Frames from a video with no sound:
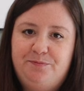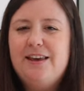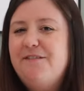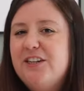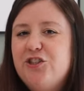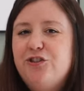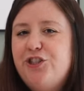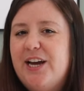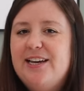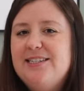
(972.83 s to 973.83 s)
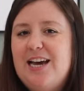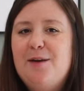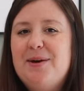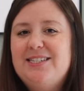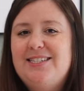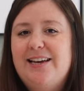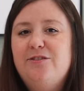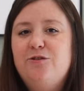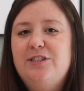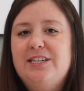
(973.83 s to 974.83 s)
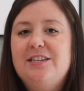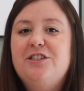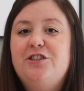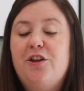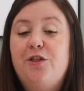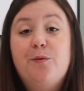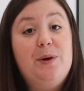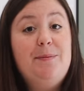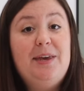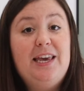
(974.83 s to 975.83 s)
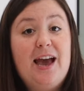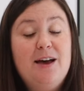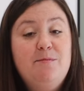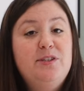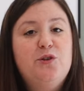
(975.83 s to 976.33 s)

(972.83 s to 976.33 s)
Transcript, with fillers: The official check-in time at Sandals is 3 p.m.